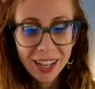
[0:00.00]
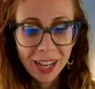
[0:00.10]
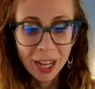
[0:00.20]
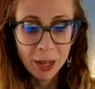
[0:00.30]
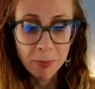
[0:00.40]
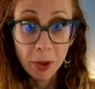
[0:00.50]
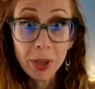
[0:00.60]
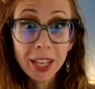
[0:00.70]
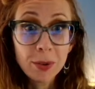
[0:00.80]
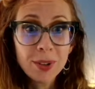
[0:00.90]

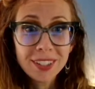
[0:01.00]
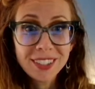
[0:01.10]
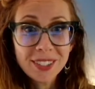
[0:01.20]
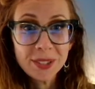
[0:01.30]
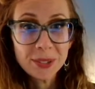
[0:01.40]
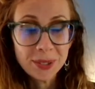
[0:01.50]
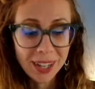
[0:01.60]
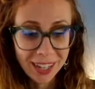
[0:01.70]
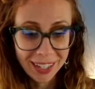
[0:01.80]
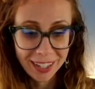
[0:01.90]
Okay, cool. So
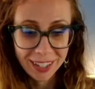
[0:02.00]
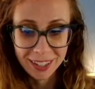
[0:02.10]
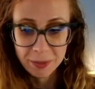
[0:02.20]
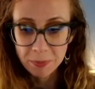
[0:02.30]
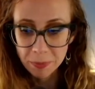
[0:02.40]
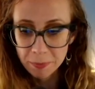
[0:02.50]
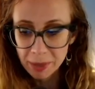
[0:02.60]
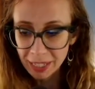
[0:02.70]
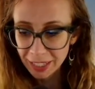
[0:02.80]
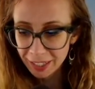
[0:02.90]
I
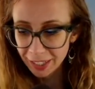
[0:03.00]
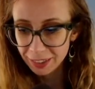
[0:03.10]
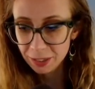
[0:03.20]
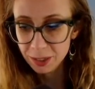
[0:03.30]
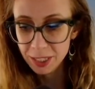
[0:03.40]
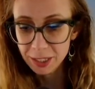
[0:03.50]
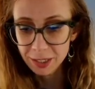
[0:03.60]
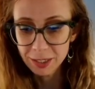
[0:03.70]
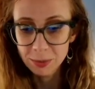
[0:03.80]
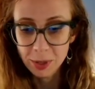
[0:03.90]
made a little
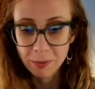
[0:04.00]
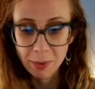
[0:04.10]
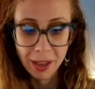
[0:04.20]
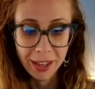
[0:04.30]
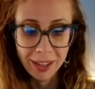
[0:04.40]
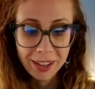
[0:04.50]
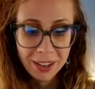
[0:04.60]
deal with my